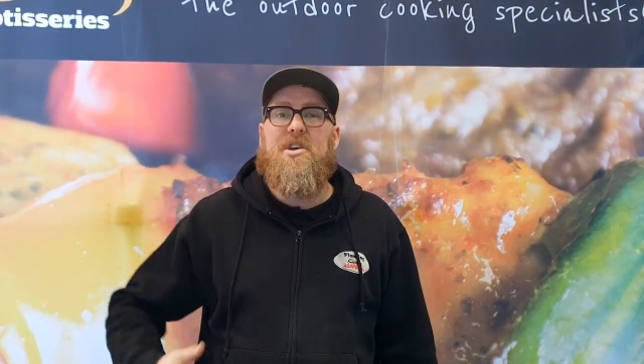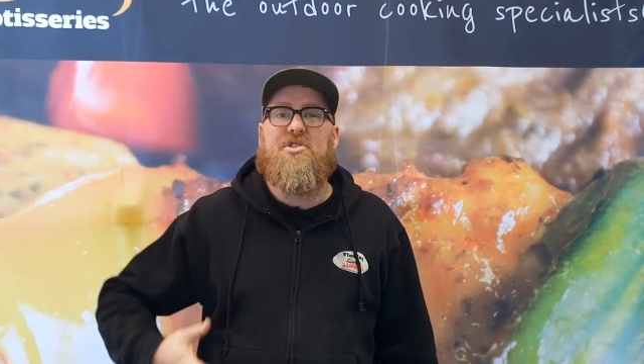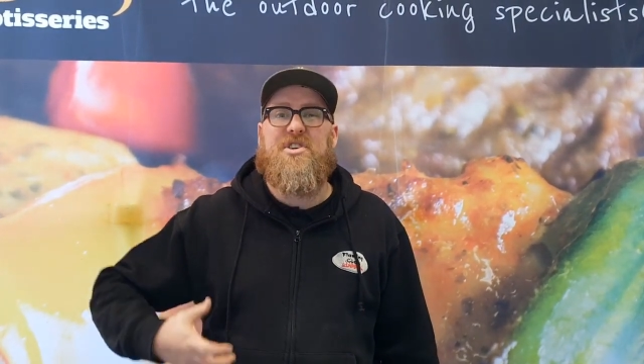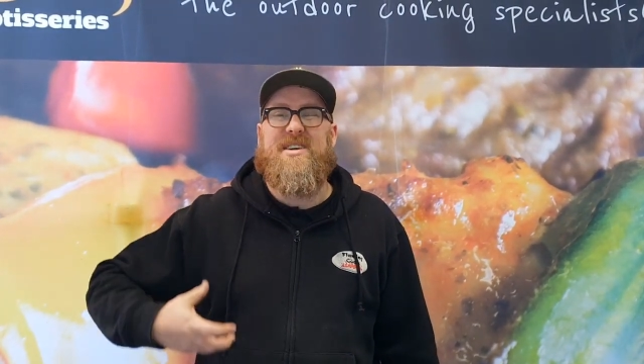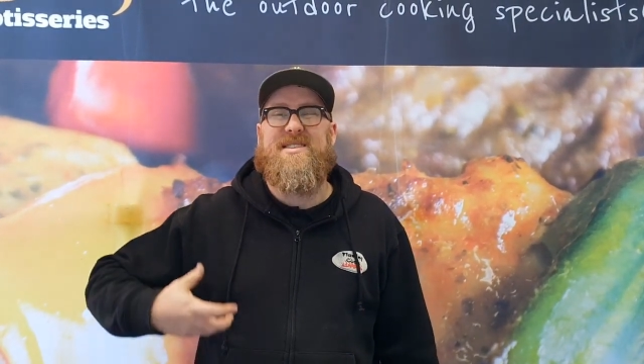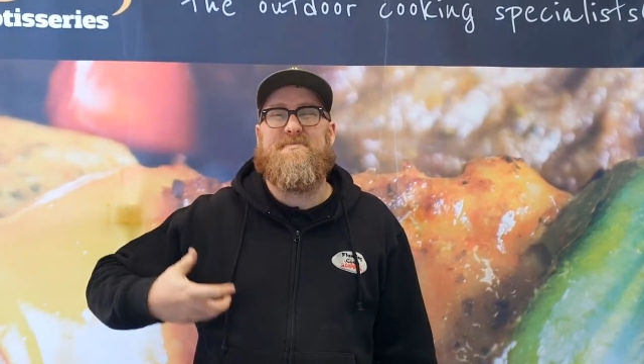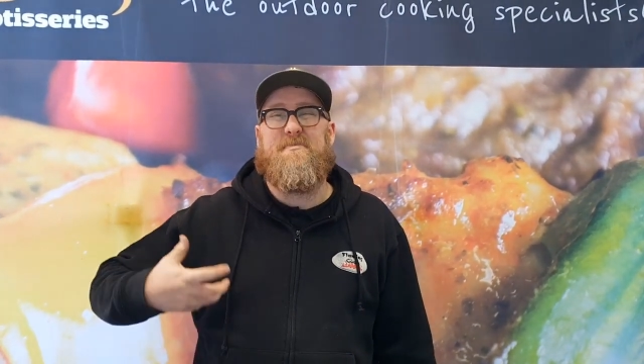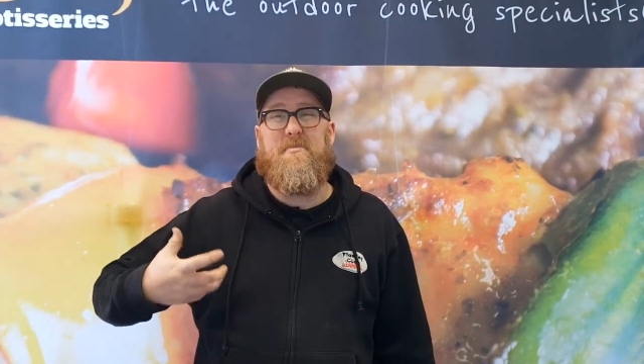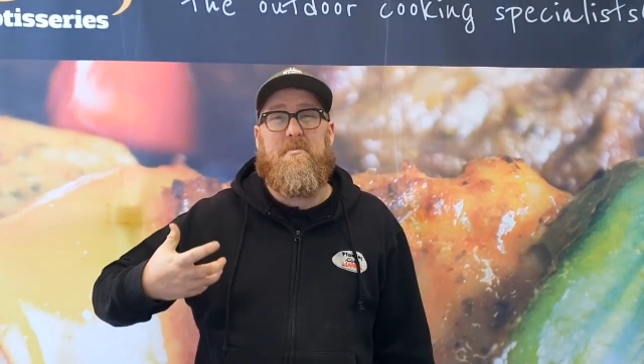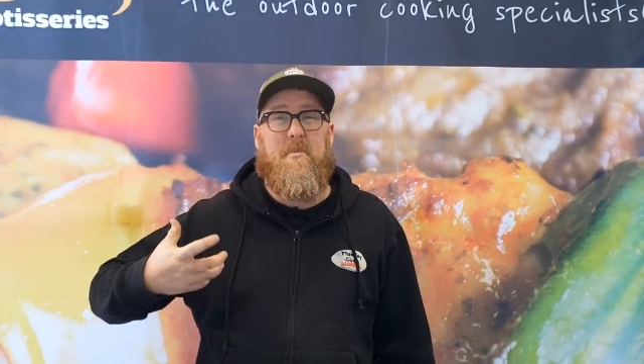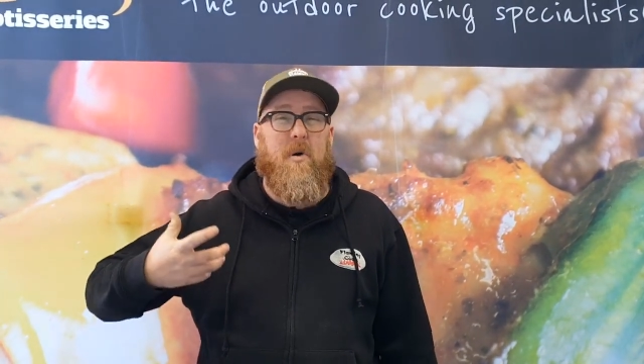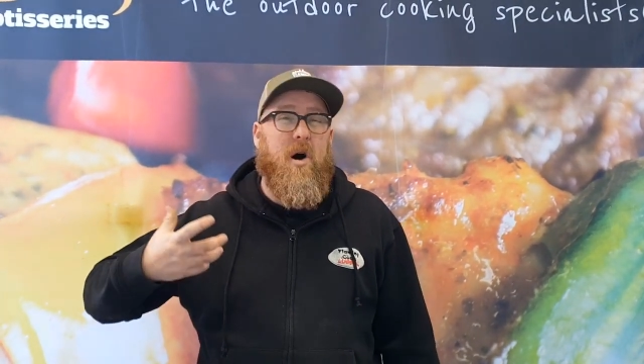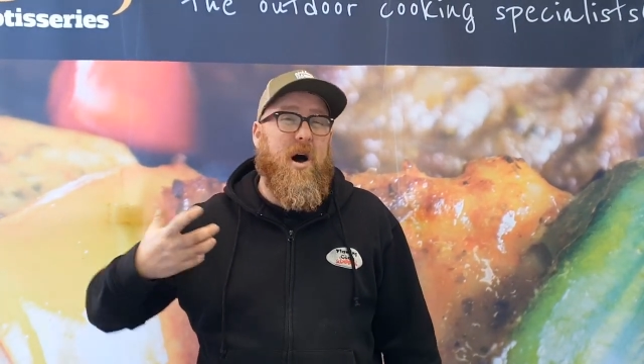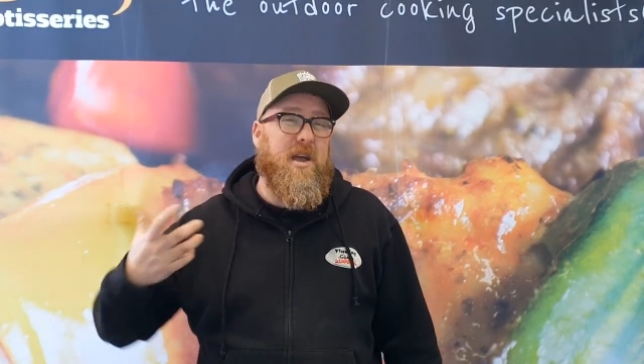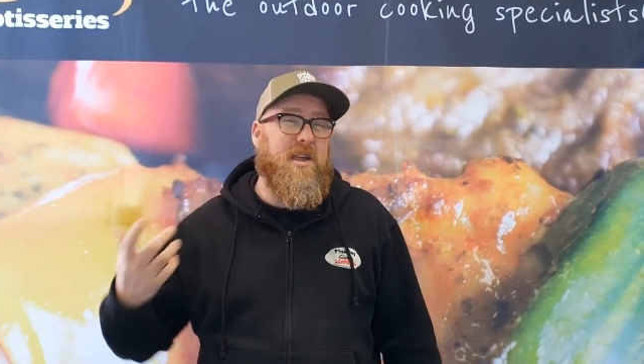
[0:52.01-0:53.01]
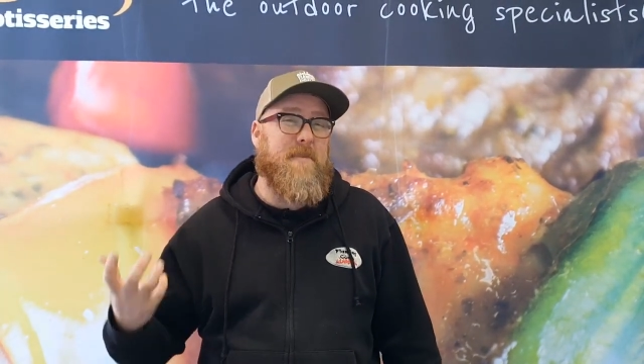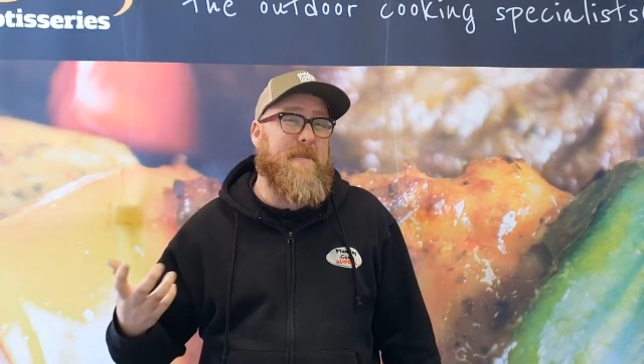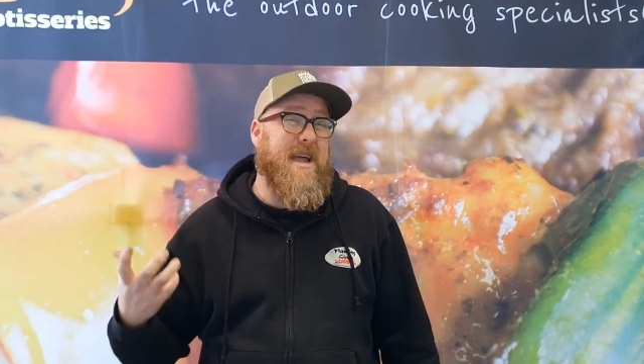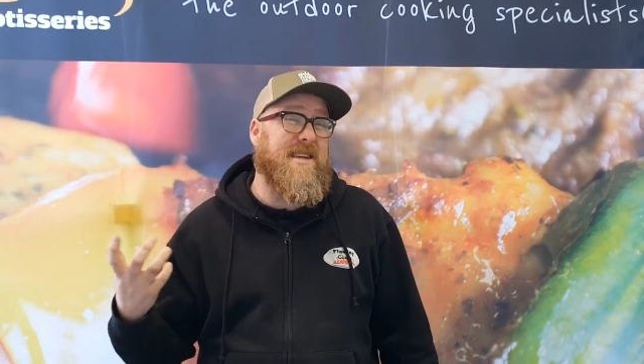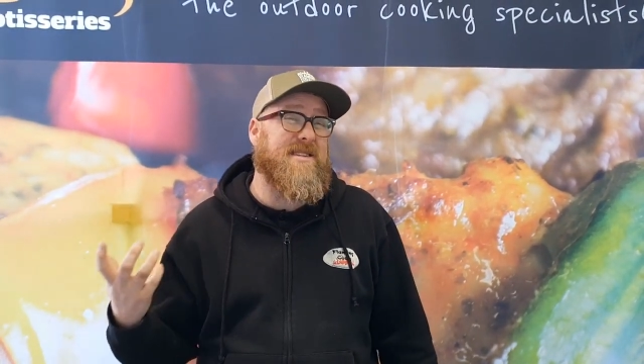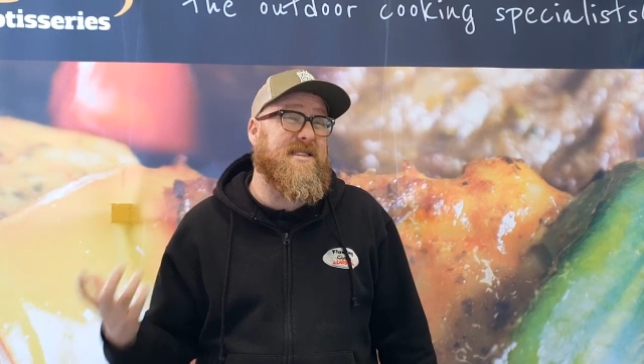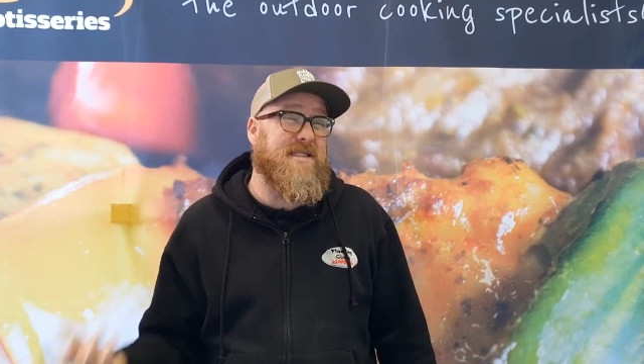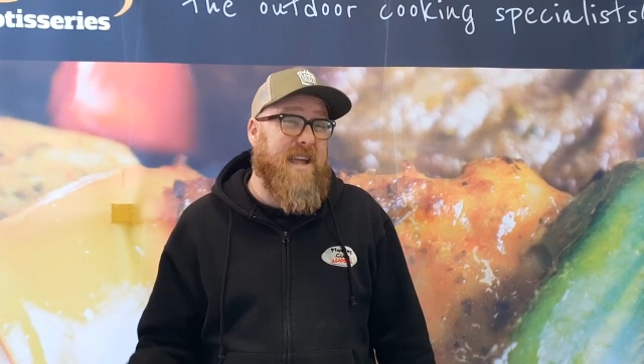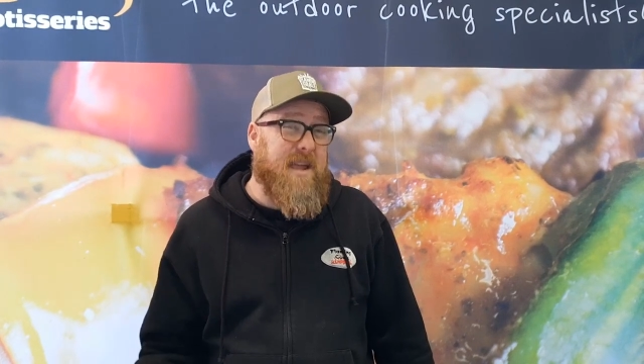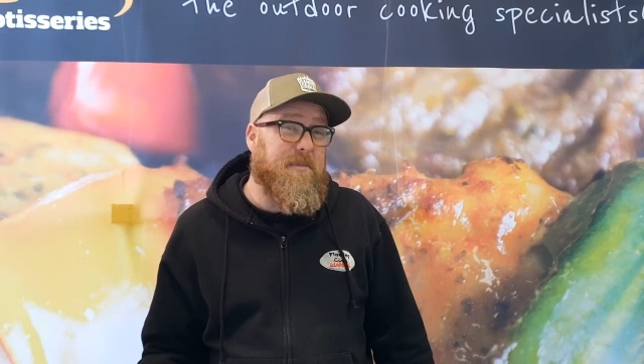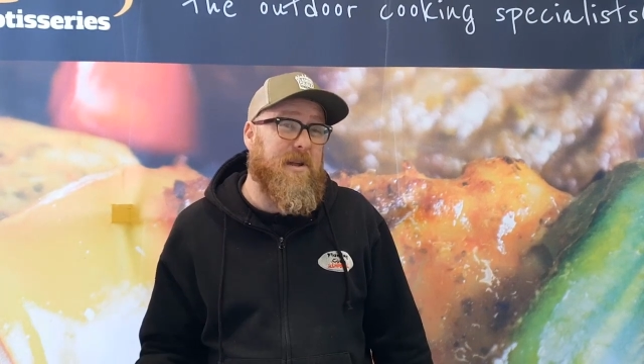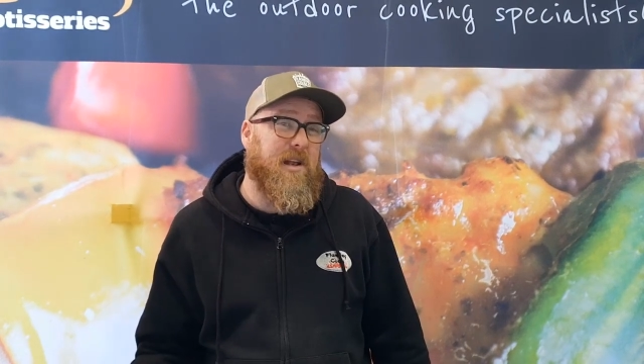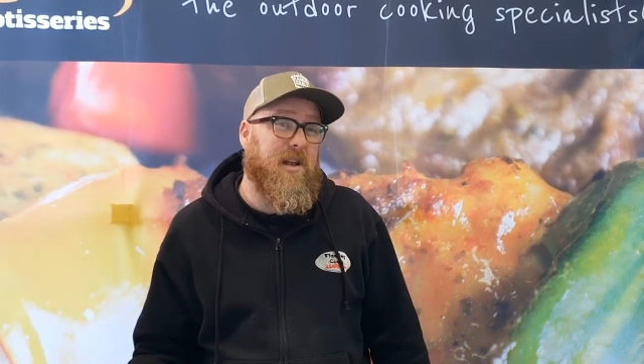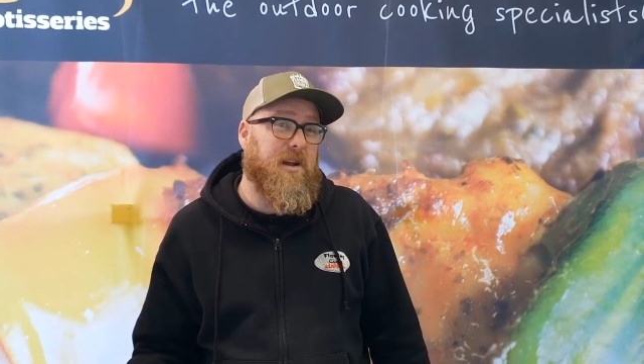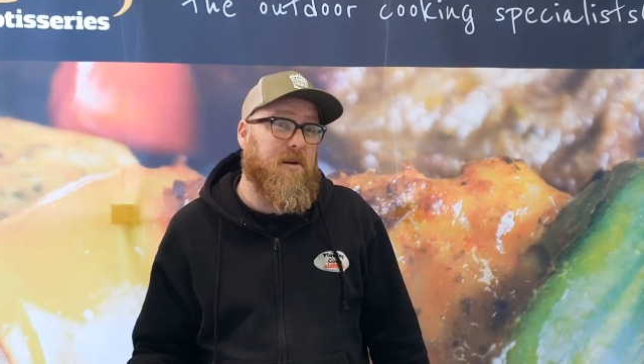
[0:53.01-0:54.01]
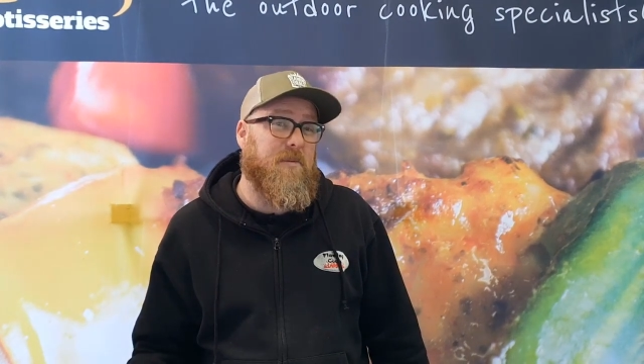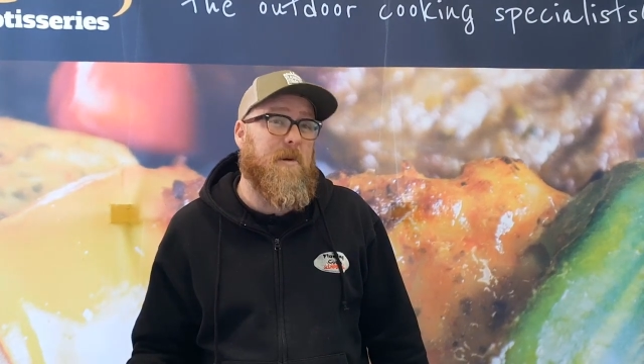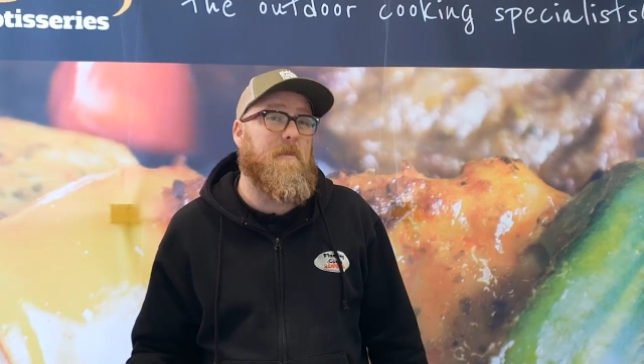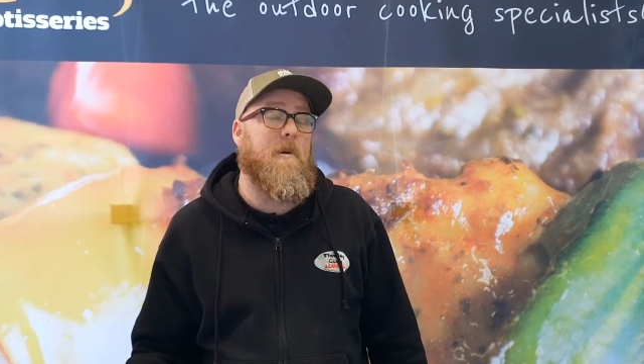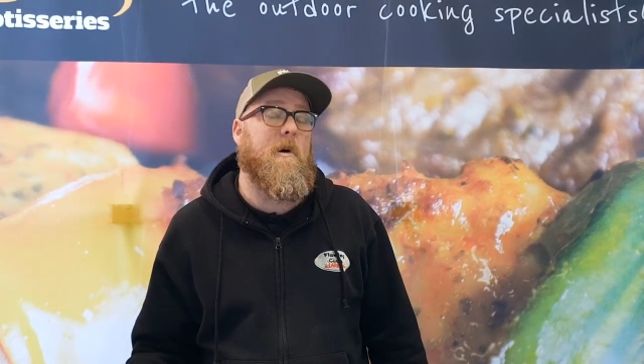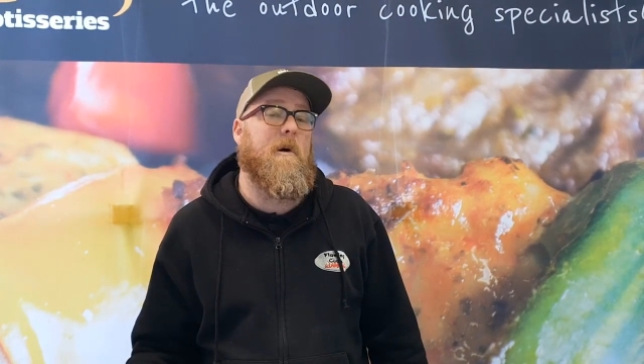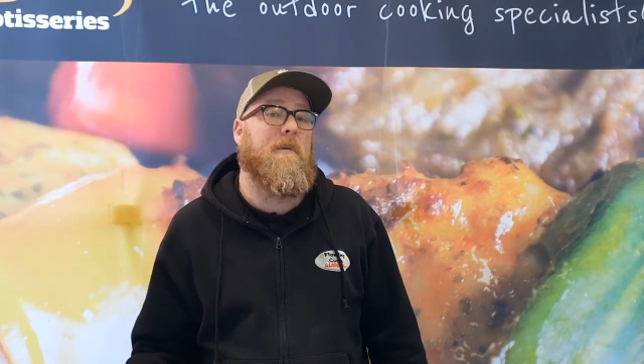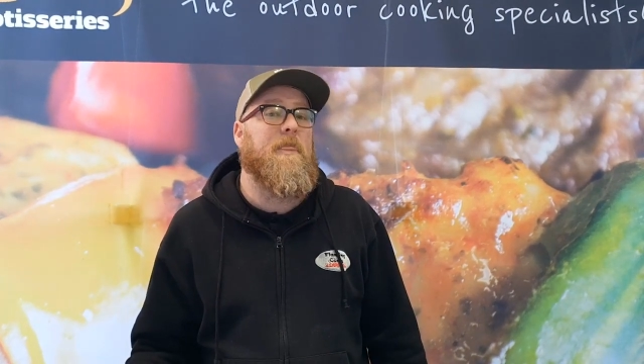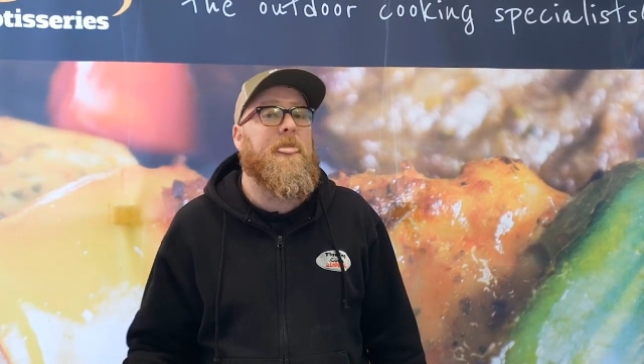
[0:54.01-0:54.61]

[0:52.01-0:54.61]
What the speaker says: just you may steam it a little bit more.